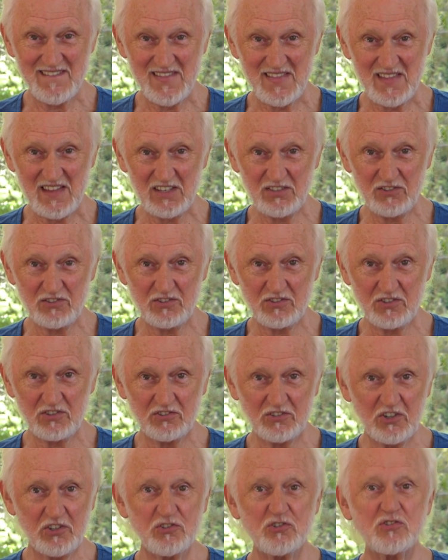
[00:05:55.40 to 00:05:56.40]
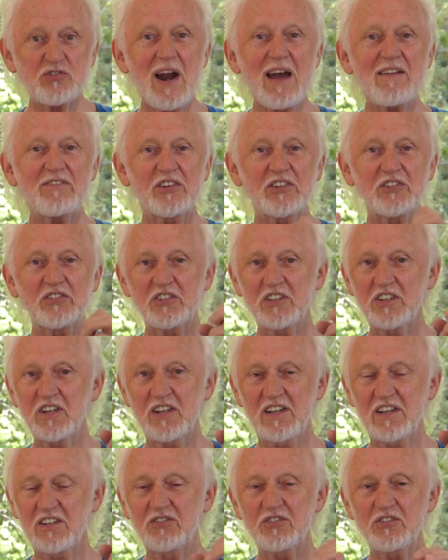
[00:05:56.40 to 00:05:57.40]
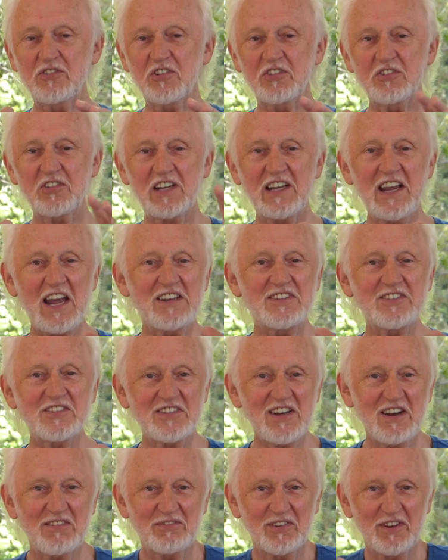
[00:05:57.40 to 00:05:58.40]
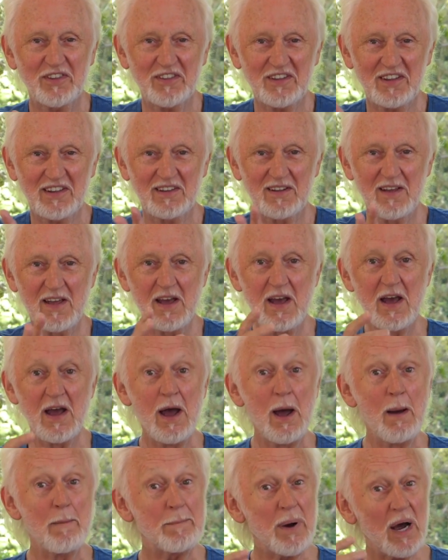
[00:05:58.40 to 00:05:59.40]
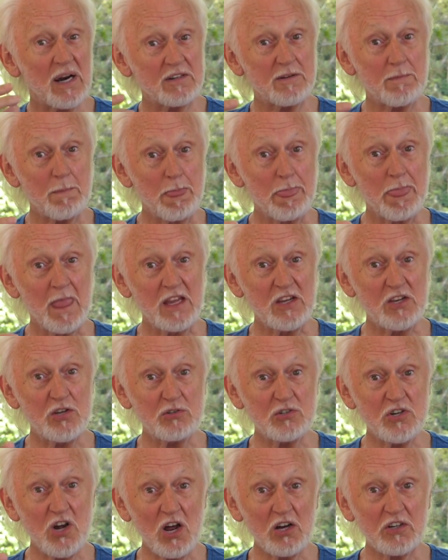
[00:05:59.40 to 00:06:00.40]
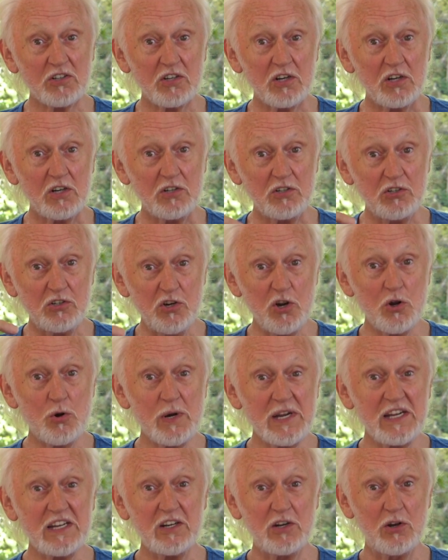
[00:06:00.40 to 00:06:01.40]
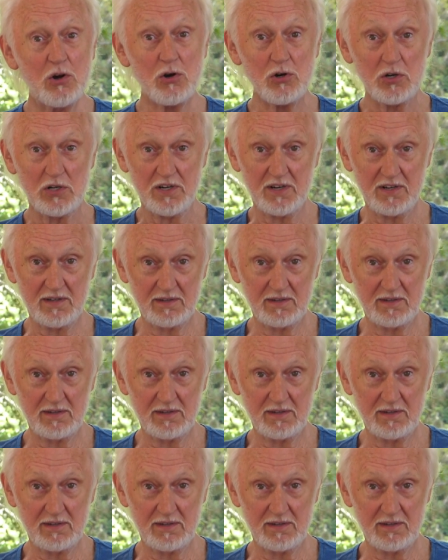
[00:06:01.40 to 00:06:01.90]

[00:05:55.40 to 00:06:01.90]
It's just a travesty. It's just against everything. But you're not doing good.